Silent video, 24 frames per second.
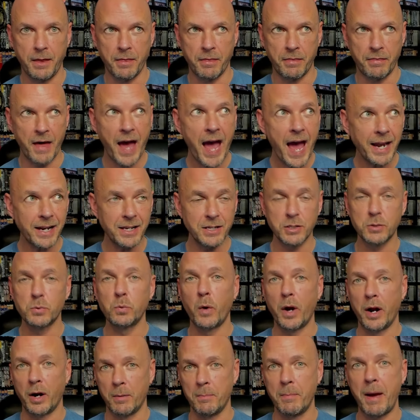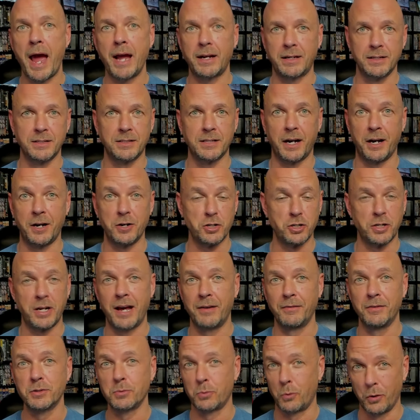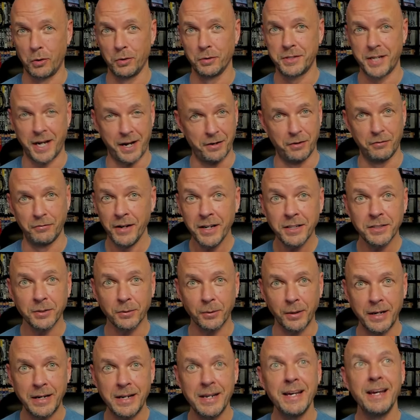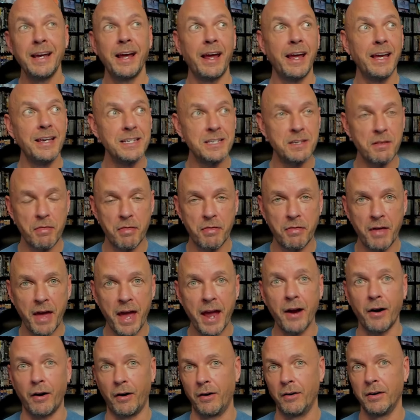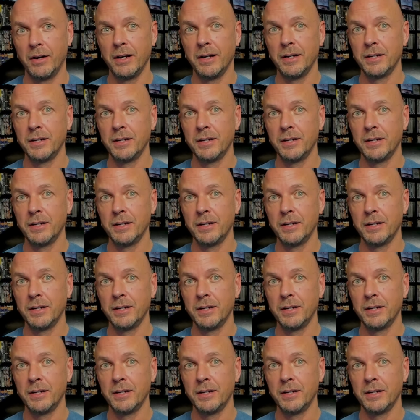That is where McIntyre should have his world title victory, is there.